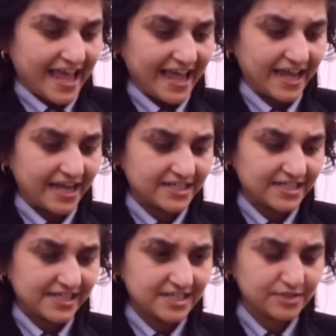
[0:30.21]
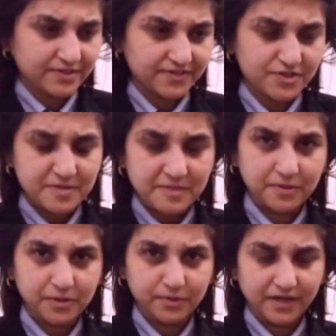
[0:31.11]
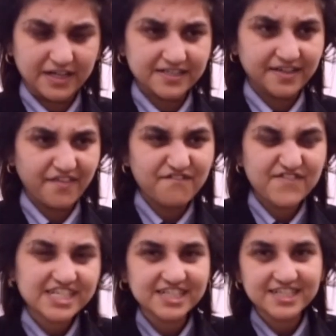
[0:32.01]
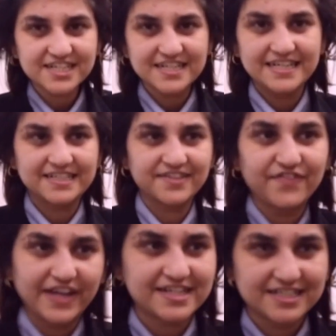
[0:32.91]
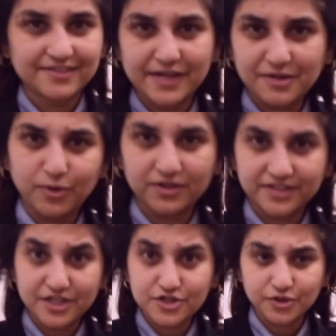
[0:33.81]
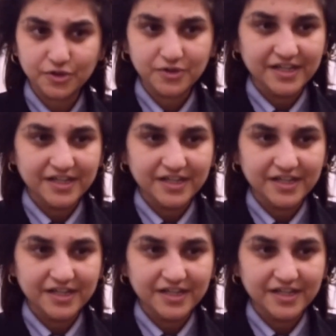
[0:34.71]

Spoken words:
And he's one of those people who are efficient and effective in what they do.